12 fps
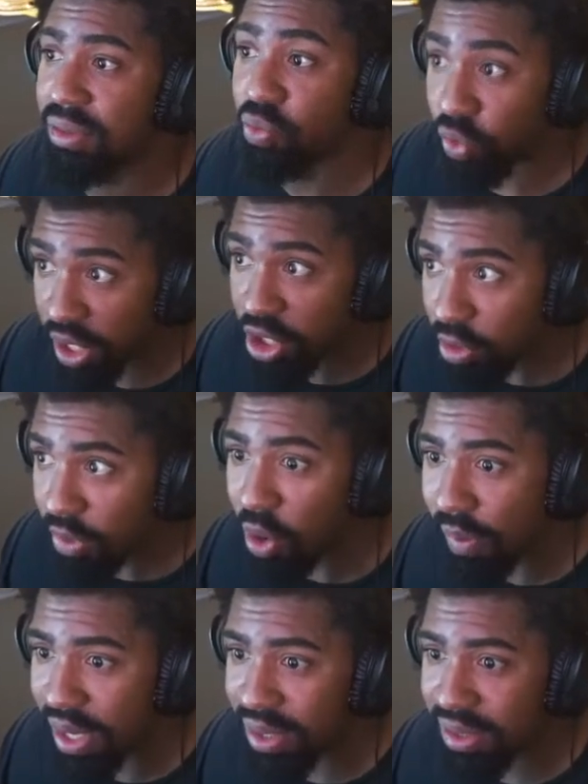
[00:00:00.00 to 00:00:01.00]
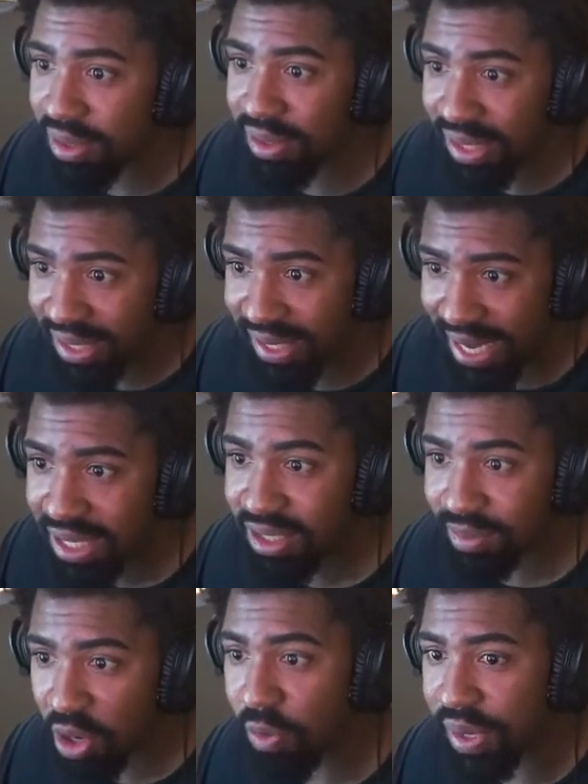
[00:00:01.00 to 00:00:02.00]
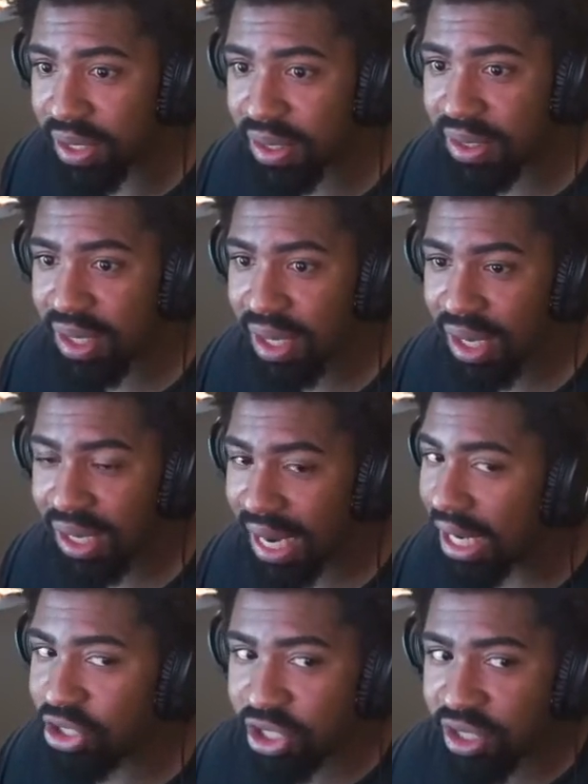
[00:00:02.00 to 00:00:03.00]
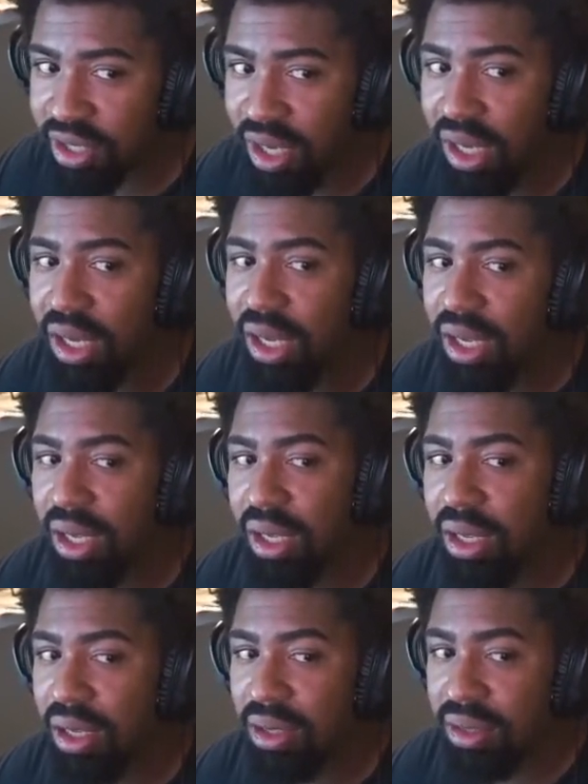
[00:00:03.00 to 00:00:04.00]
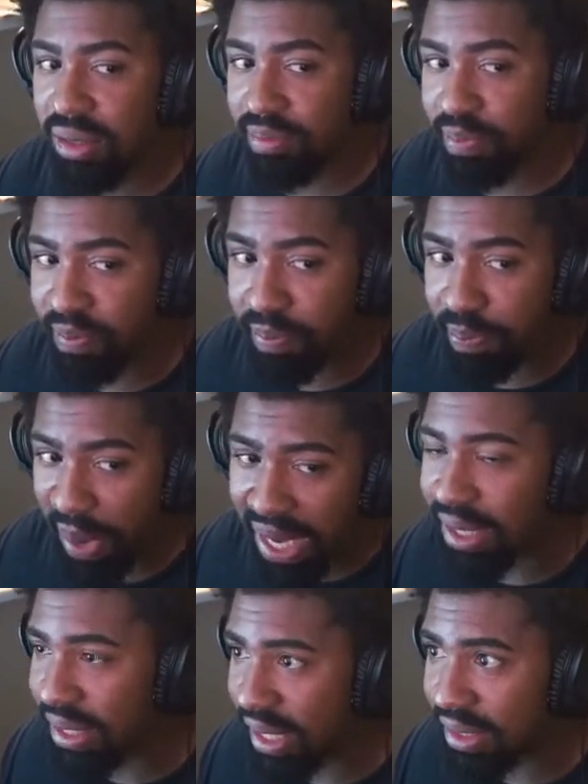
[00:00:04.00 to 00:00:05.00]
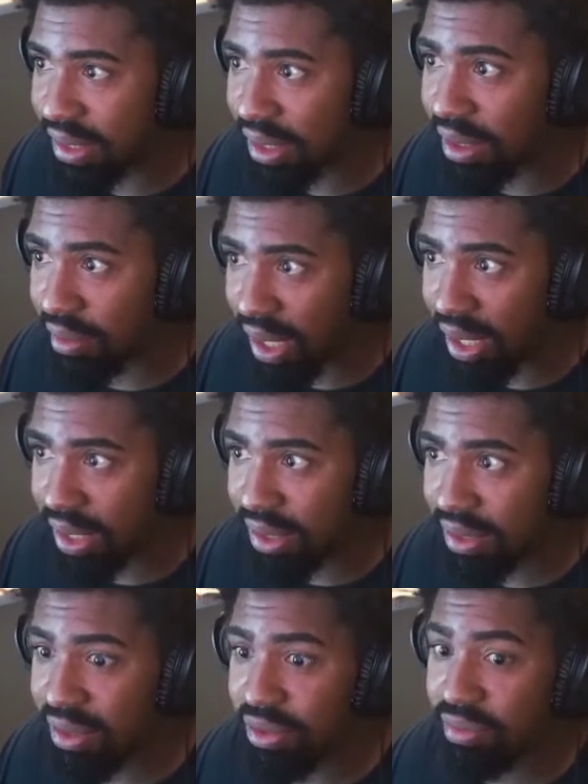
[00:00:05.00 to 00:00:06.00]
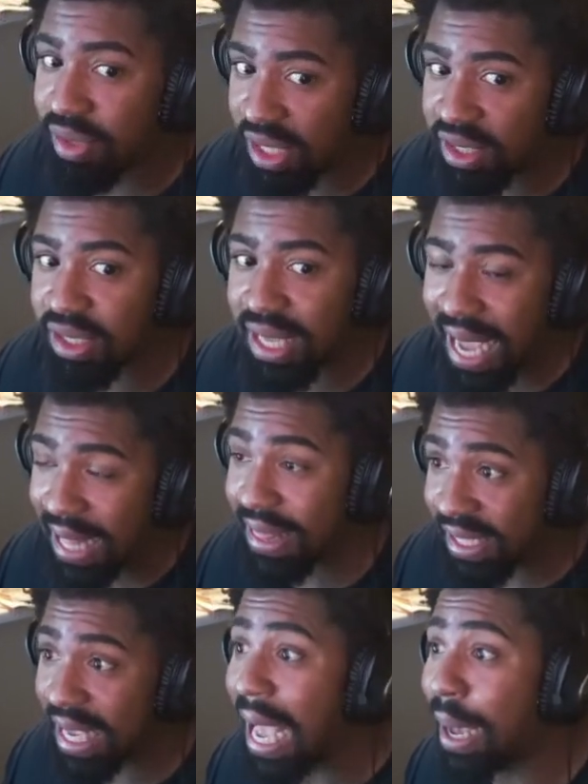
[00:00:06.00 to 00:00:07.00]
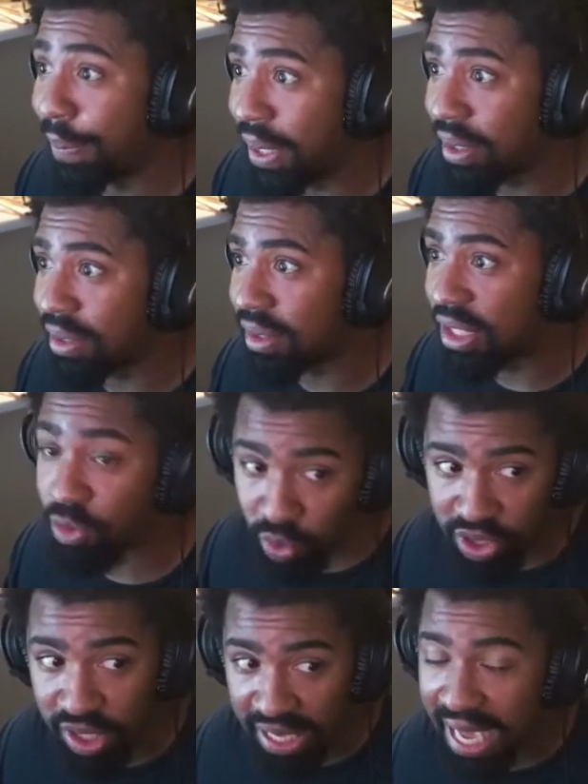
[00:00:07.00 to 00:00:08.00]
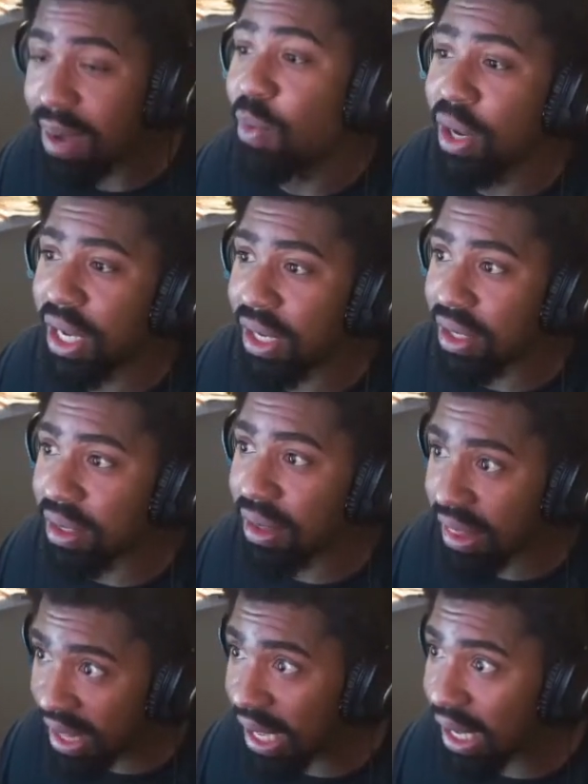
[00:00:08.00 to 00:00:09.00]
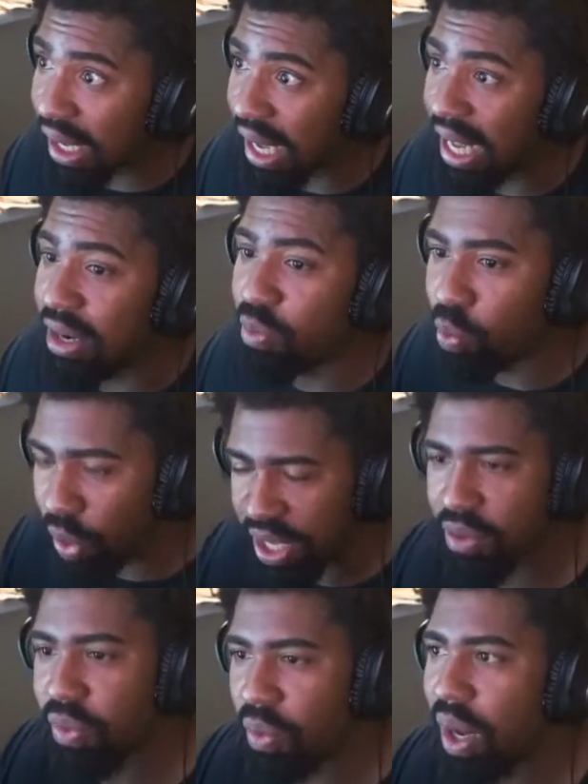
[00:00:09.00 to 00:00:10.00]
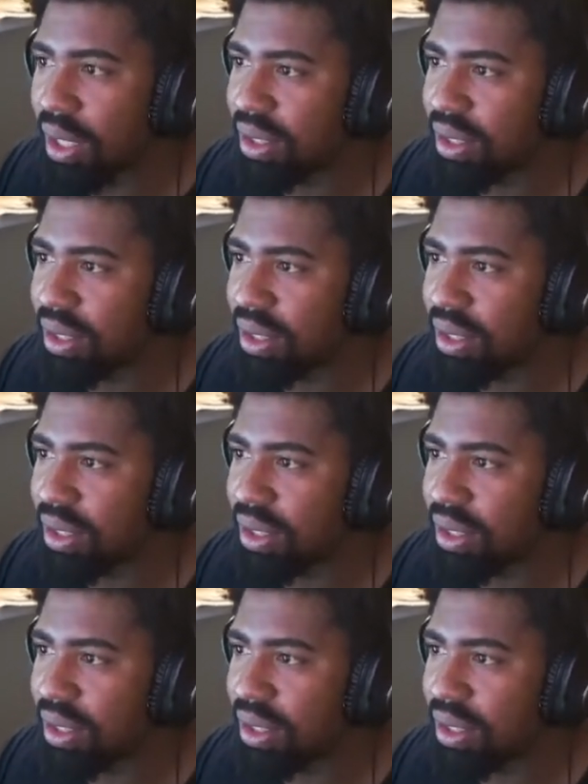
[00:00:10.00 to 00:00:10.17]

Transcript: real moment, tense moments, not just beta testing, right? This happened. This was the game-winning thing, and we can rewatch